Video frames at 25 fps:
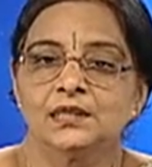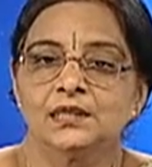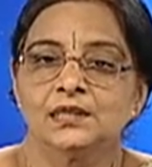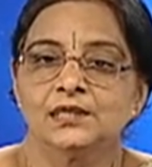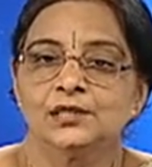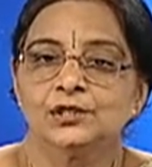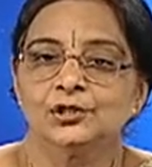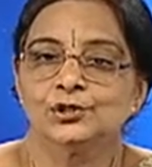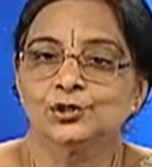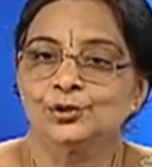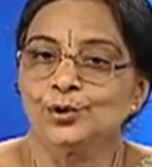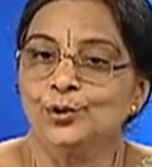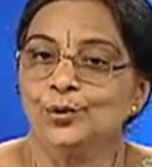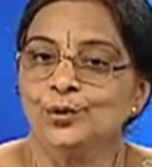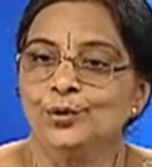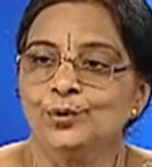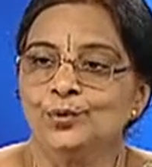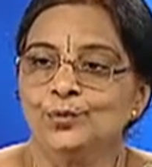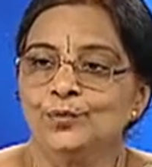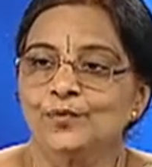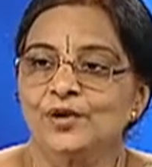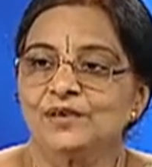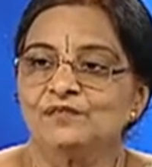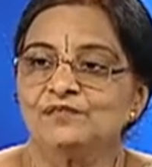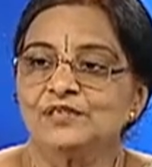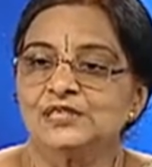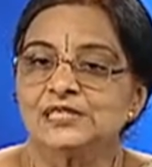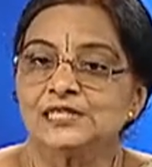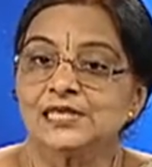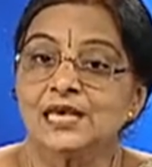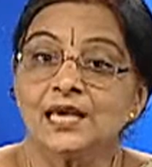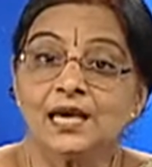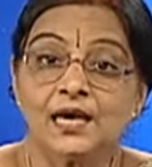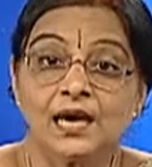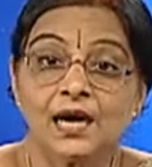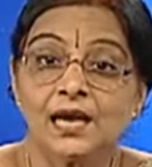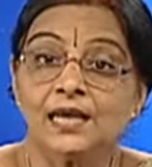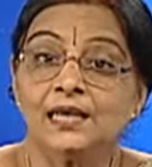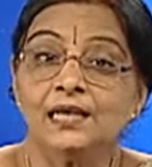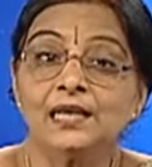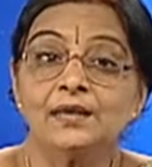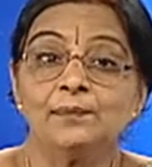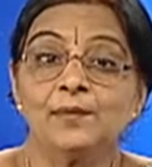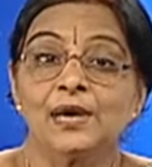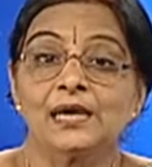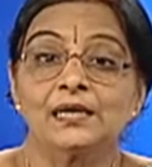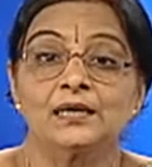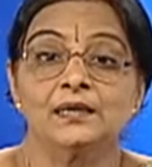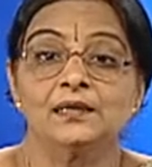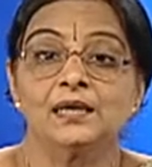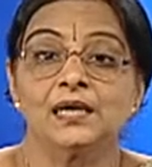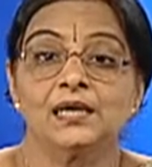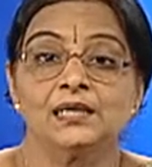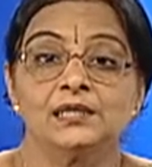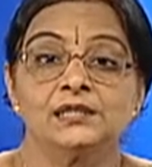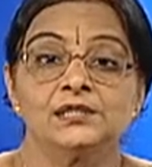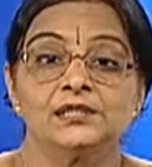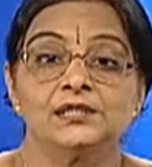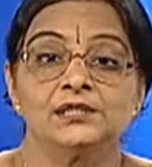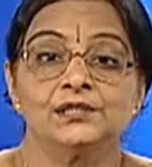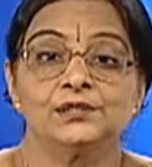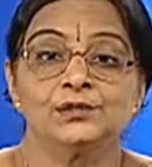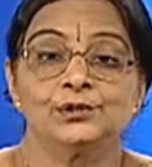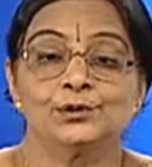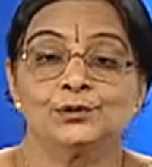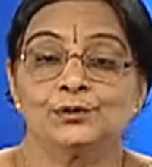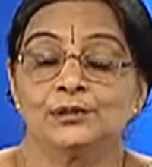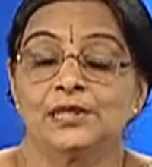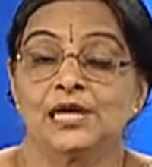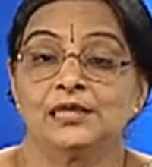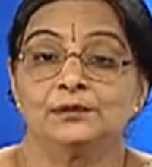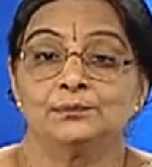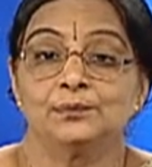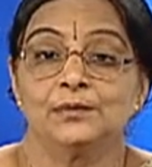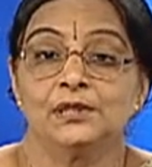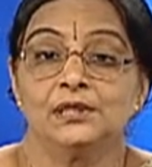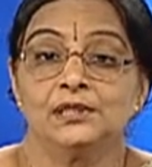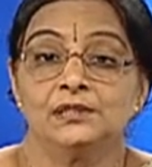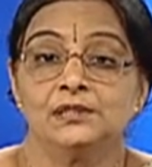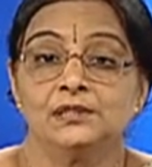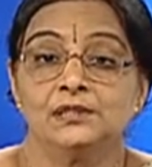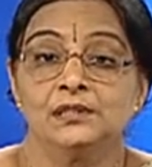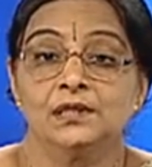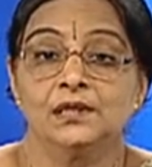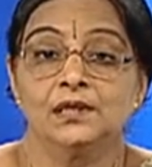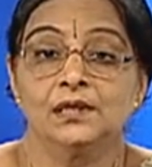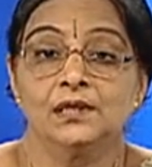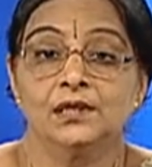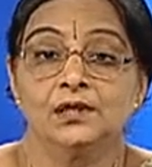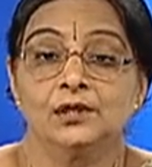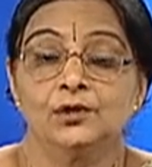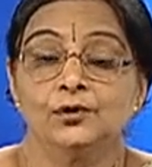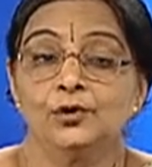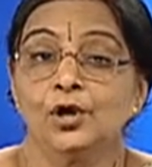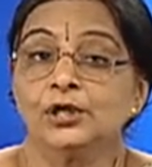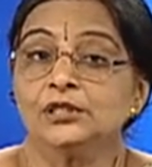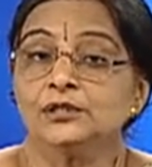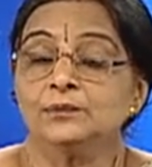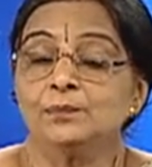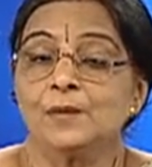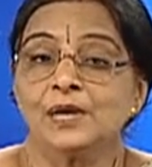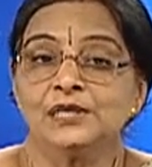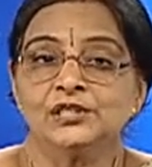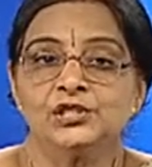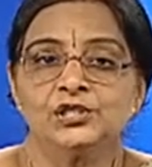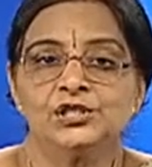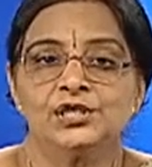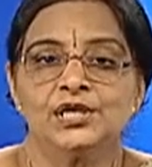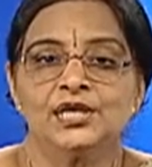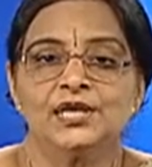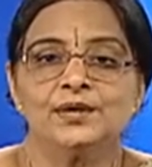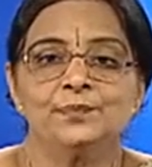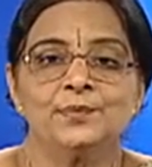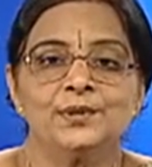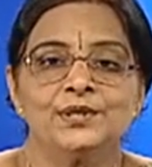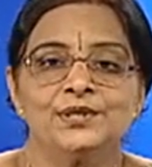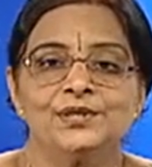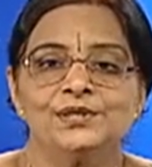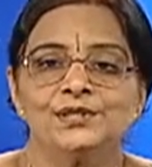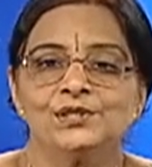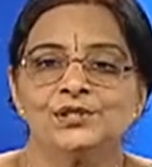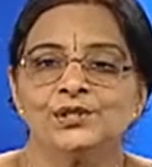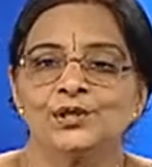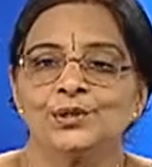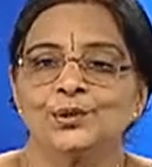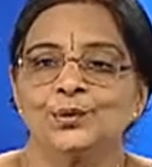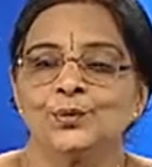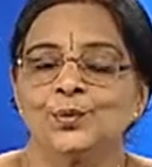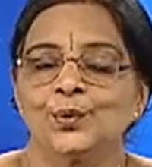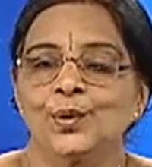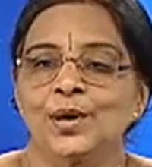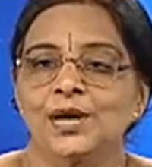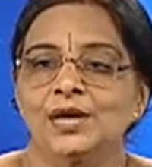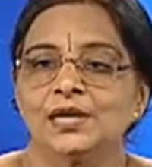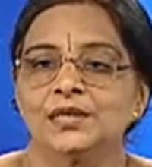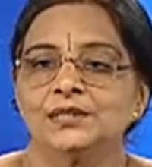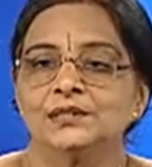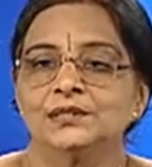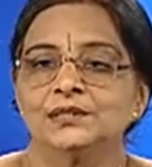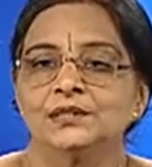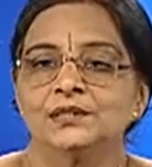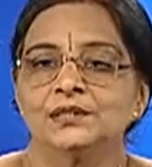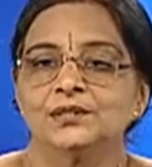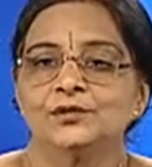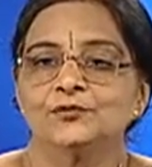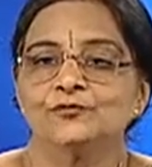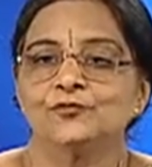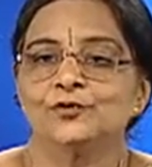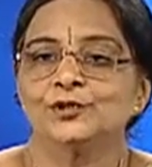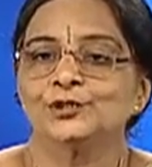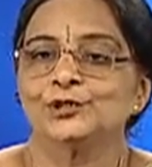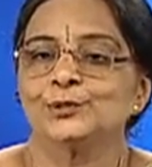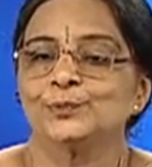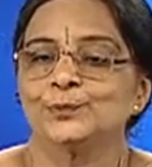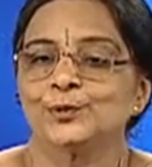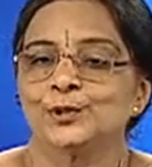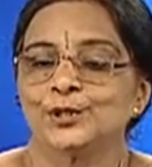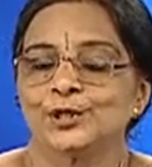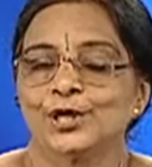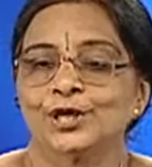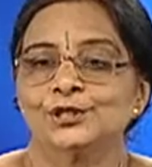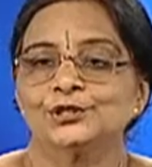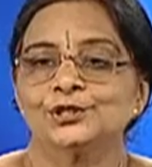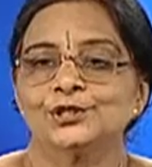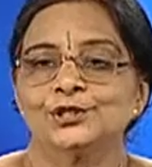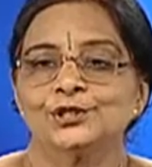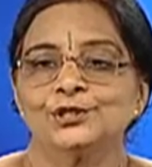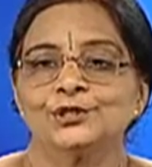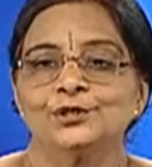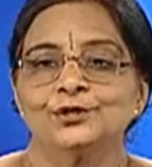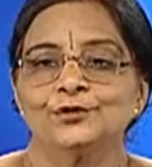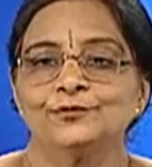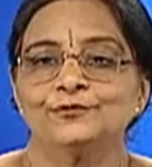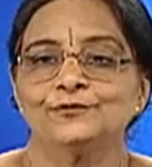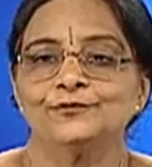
So, when we say highly mechanized, so that means not much labor is required for the production of